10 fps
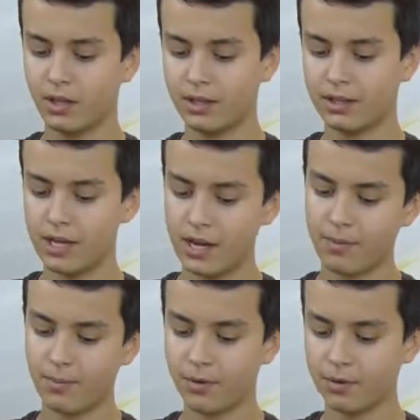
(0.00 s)
at the
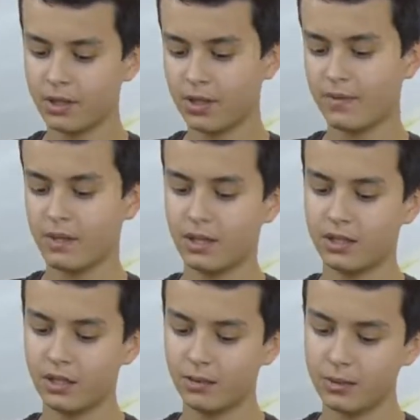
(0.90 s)
airport in
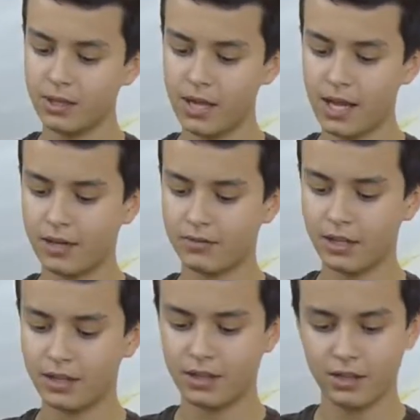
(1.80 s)
Darwin and
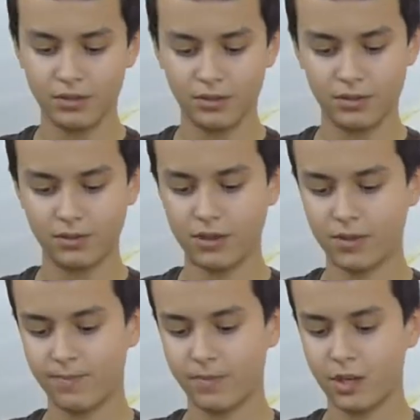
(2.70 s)
read the news to
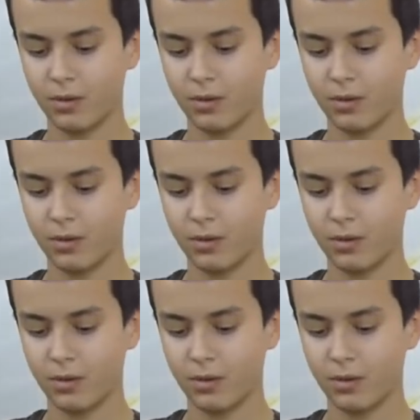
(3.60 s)
them.